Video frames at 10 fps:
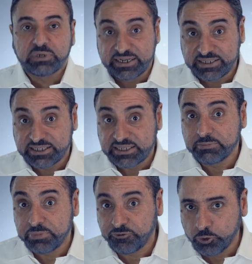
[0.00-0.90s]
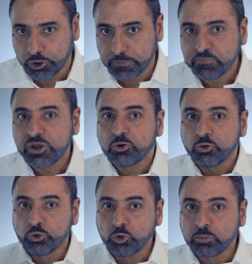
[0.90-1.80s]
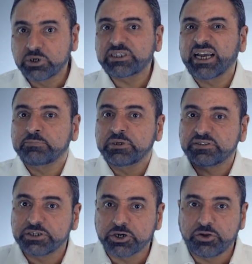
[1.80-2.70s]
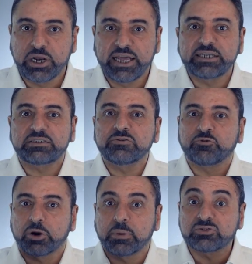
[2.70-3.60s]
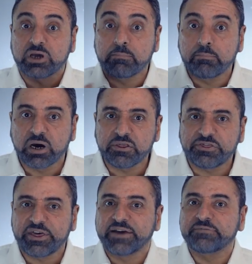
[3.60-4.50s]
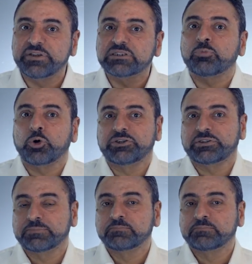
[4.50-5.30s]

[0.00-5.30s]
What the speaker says: As I said before, rumors had been circulating for about a month at this point.